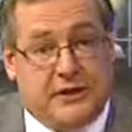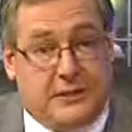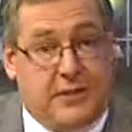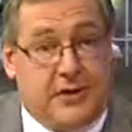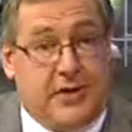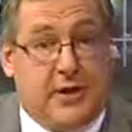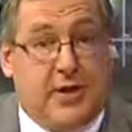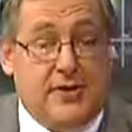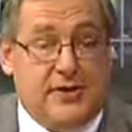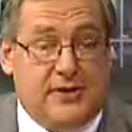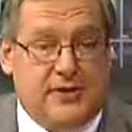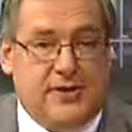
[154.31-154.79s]
but
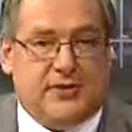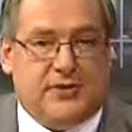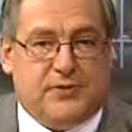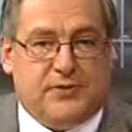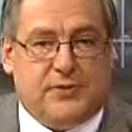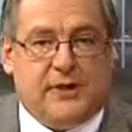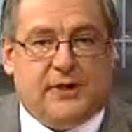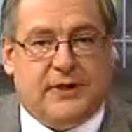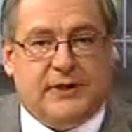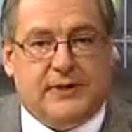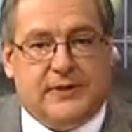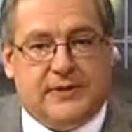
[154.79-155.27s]
our
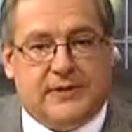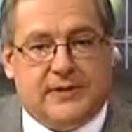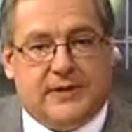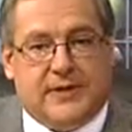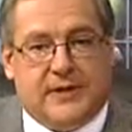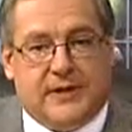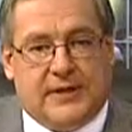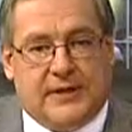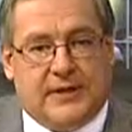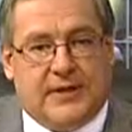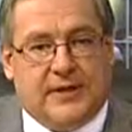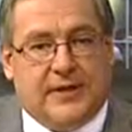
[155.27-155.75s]
district
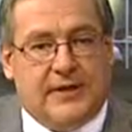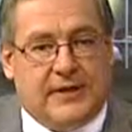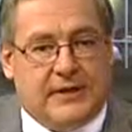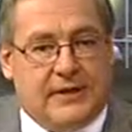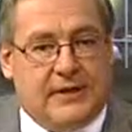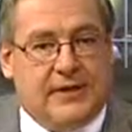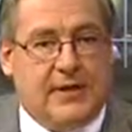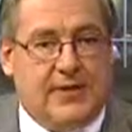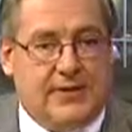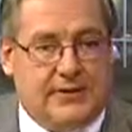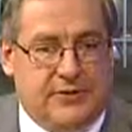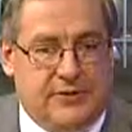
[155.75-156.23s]
is,
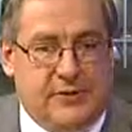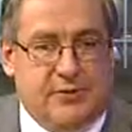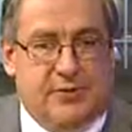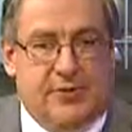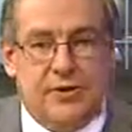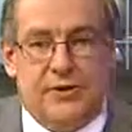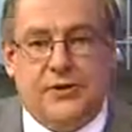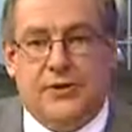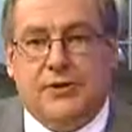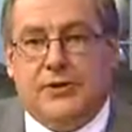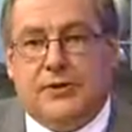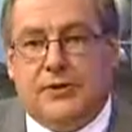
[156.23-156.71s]
as you
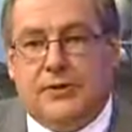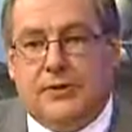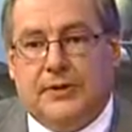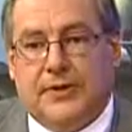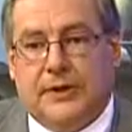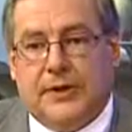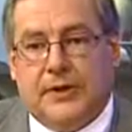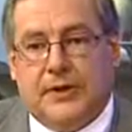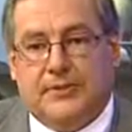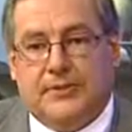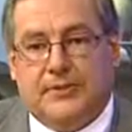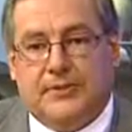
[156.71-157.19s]
mentioned earlier,